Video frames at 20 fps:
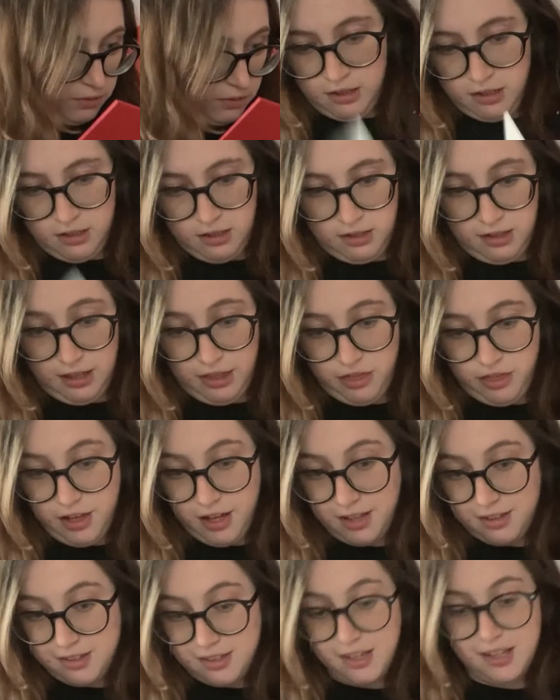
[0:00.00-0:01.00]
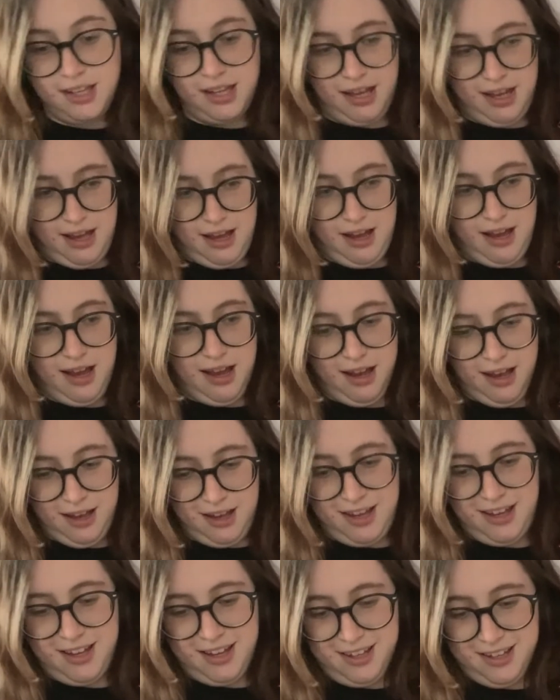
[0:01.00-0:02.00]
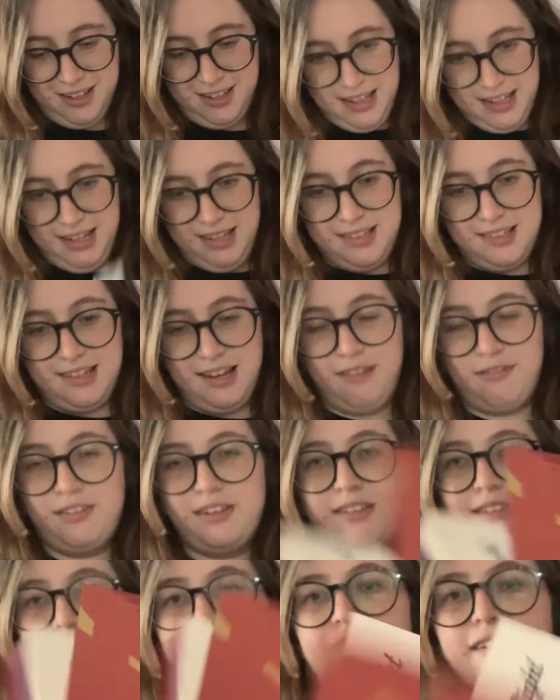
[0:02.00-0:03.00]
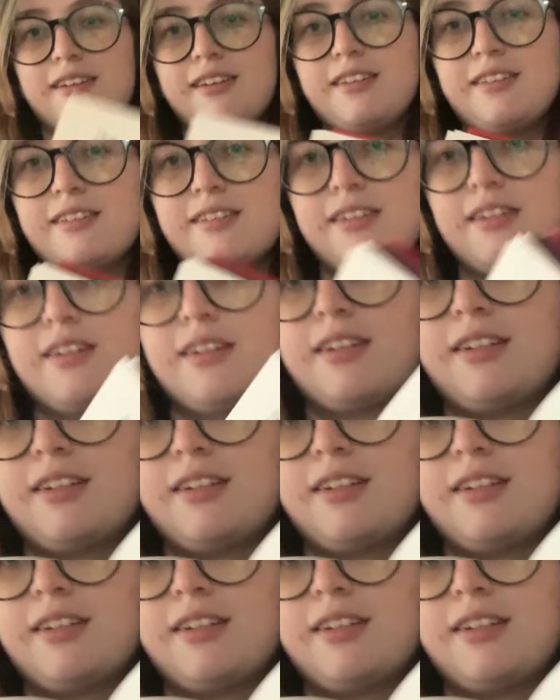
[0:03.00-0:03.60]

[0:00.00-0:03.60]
And then I think it's, yeah, it is definitely signed.